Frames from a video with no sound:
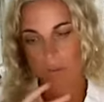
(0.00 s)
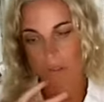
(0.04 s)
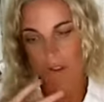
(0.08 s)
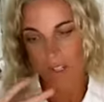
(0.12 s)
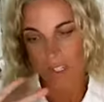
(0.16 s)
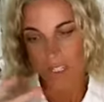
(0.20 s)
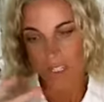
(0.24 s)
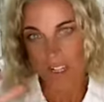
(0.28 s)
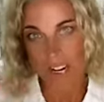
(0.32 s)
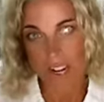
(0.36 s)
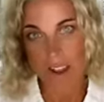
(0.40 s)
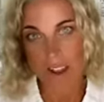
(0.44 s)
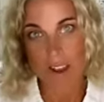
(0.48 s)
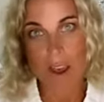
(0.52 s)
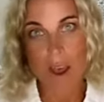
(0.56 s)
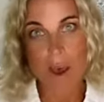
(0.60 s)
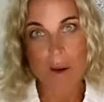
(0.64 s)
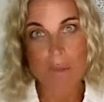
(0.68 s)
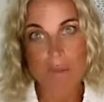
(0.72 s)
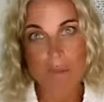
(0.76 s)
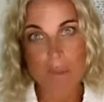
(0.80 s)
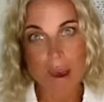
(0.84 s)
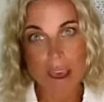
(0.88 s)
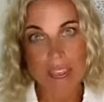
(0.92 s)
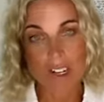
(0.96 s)
I'm just going
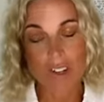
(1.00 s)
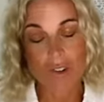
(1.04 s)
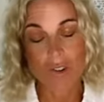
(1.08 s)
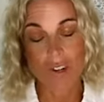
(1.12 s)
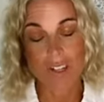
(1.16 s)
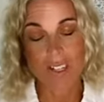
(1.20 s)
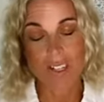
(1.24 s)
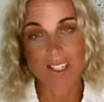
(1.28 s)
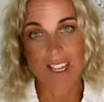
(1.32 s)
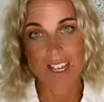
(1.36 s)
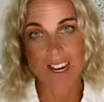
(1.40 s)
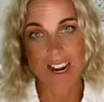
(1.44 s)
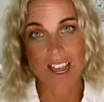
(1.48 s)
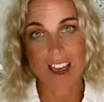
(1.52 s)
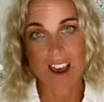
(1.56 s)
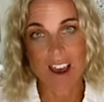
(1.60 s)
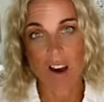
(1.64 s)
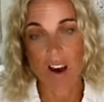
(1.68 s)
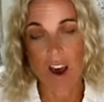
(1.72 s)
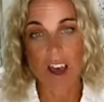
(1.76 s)
to matrix that out.